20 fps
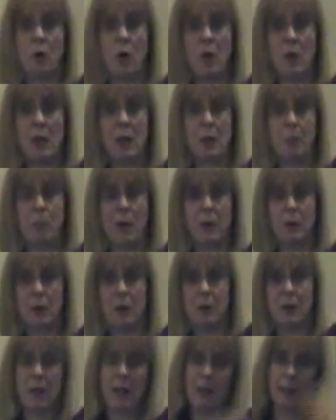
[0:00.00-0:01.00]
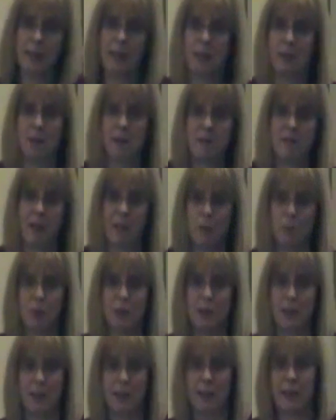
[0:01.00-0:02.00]
you're talking about it. That legal
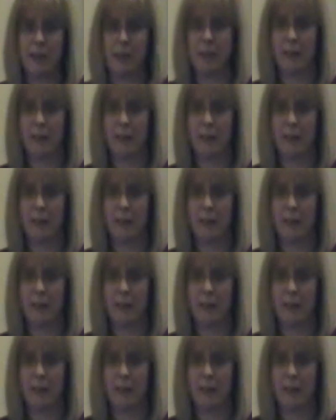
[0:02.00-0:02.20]
assignment that I